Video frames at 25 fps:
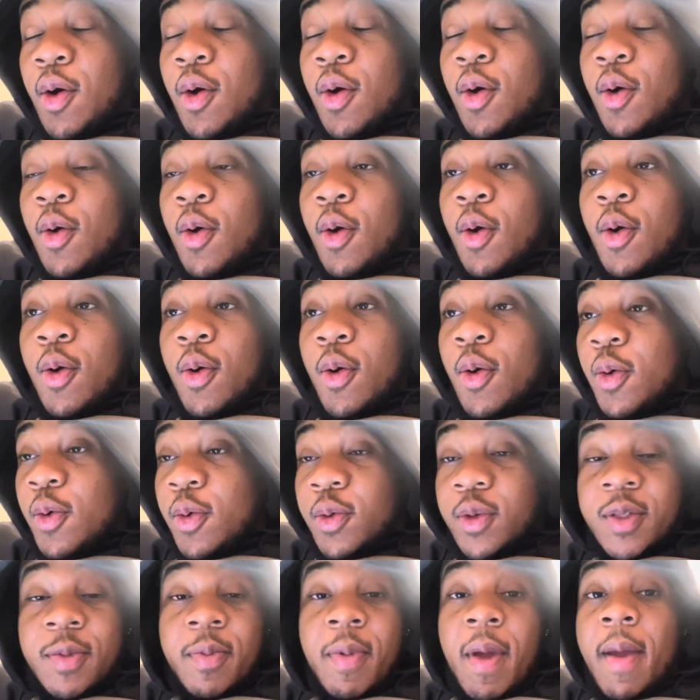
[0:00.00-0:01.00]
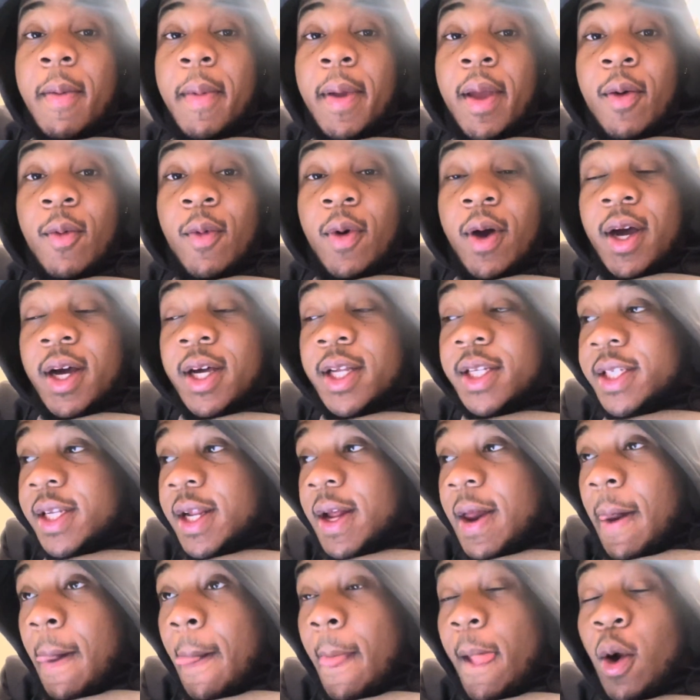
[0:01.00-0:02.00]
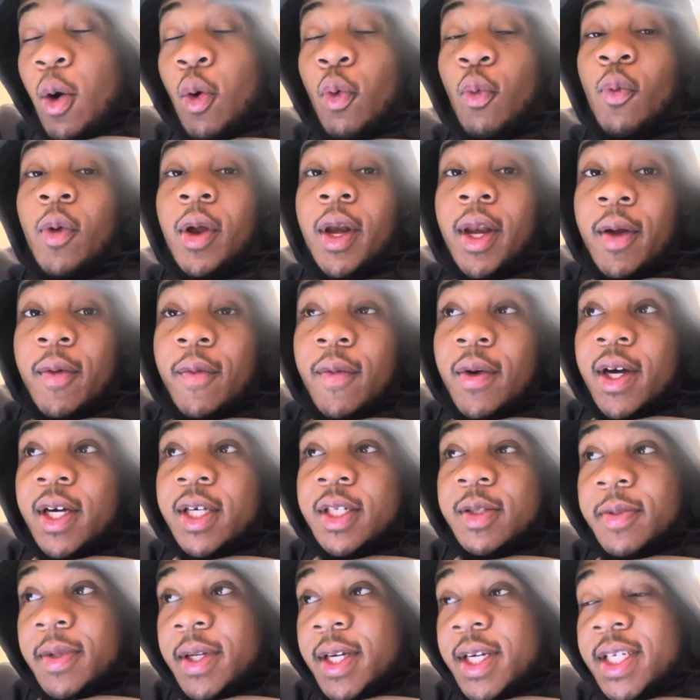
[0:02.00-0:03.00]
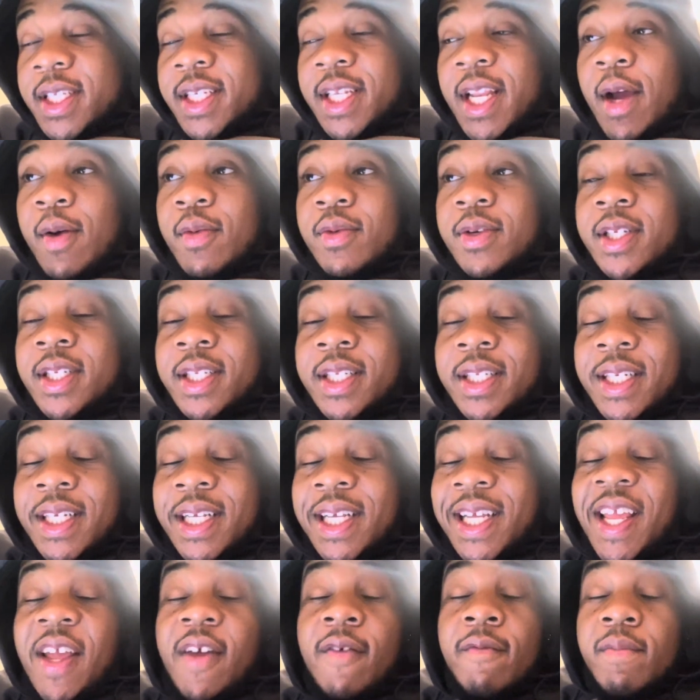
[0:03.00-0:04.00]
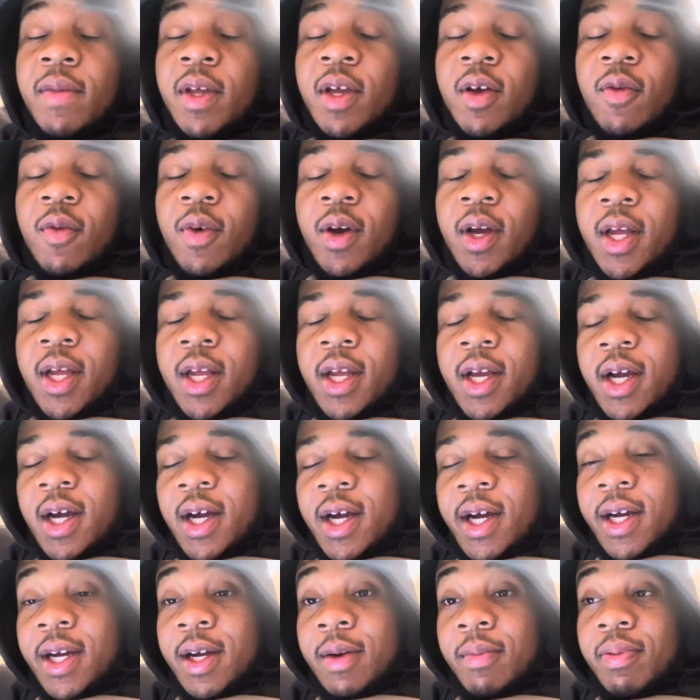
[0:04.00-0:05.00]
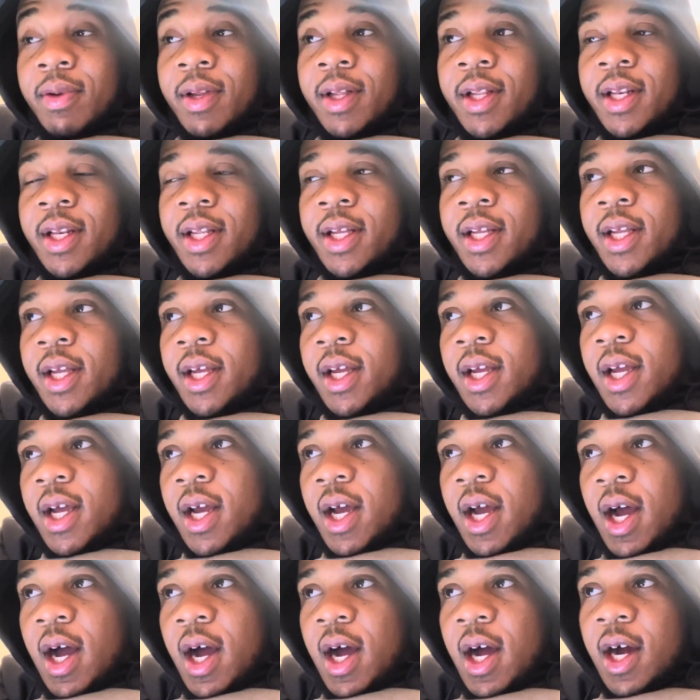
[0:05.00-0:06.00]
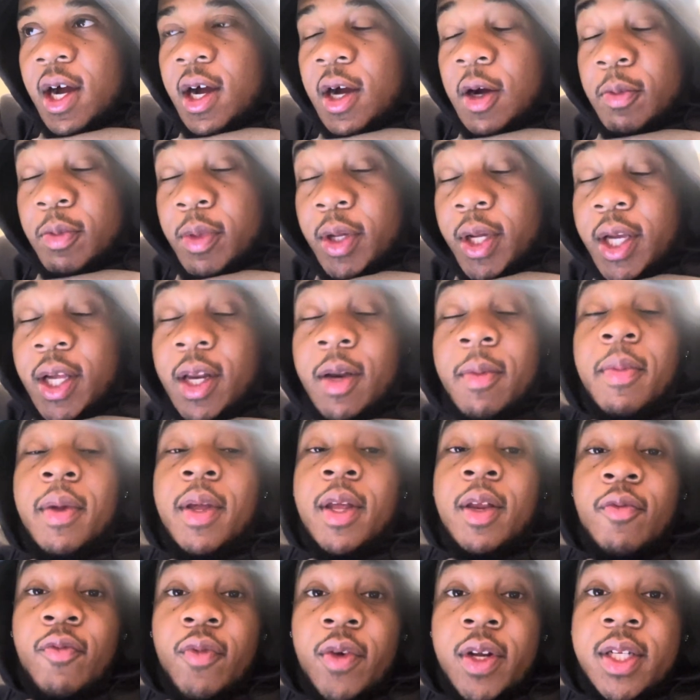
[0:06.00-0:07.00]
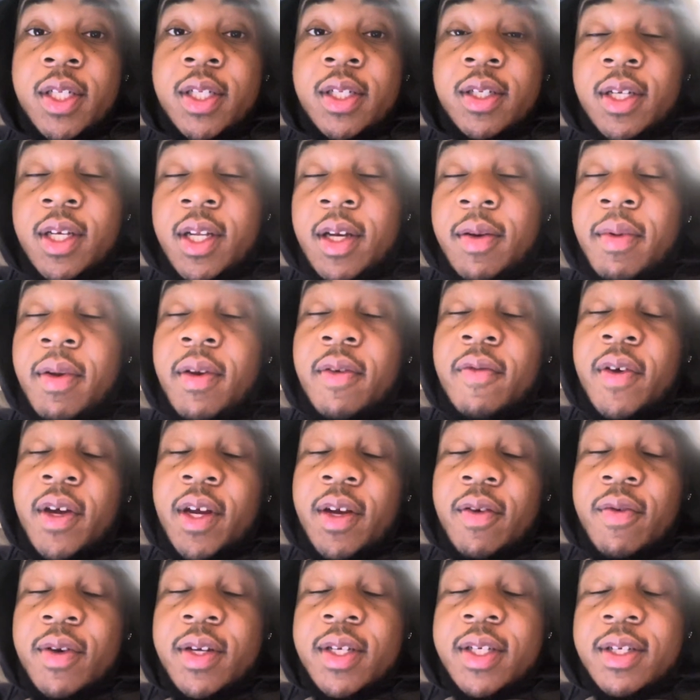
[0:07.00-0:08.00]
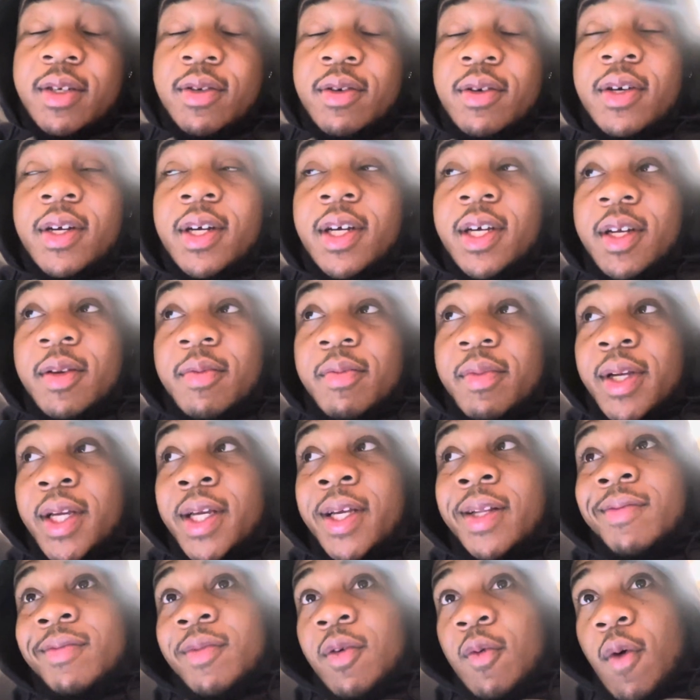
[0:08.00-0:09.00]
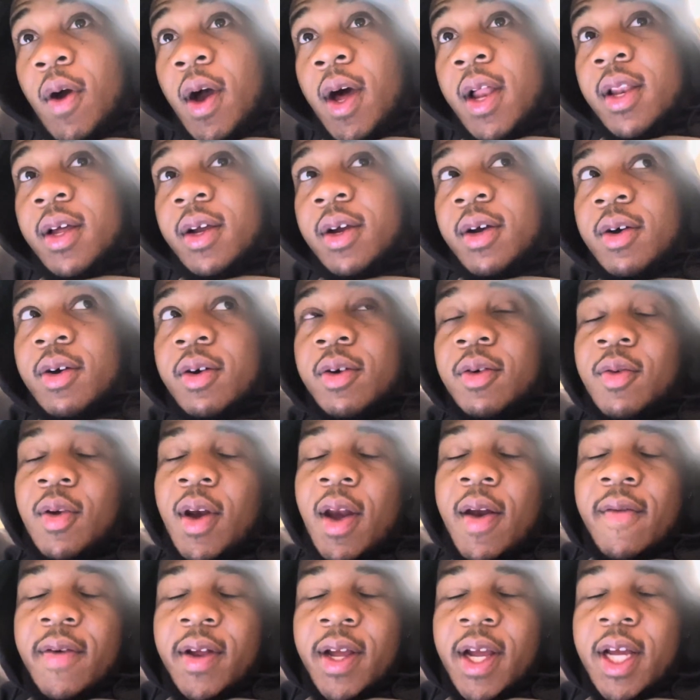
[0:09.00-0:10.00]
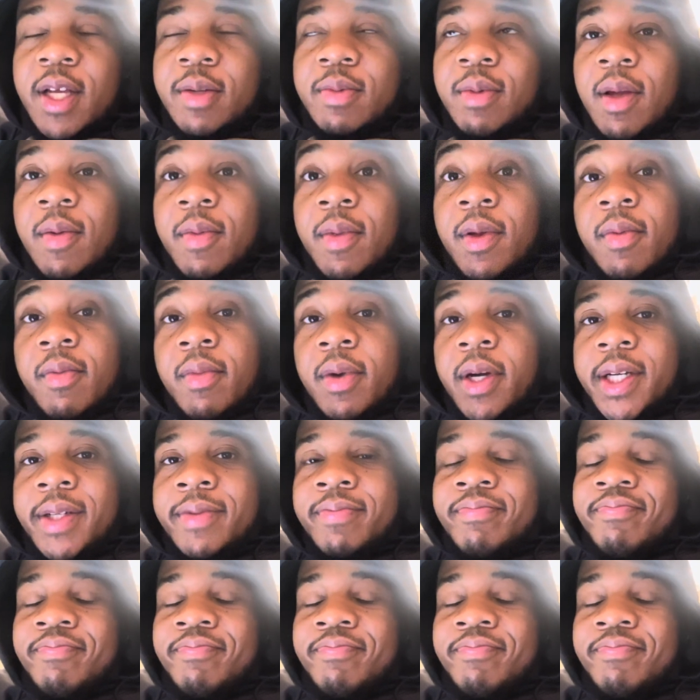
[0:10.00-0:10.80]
whose baby it was or when it was, because that would just give me away completely. It could have been recent, it could have been very recent, or it could have been a while ago, whatever the case may be. But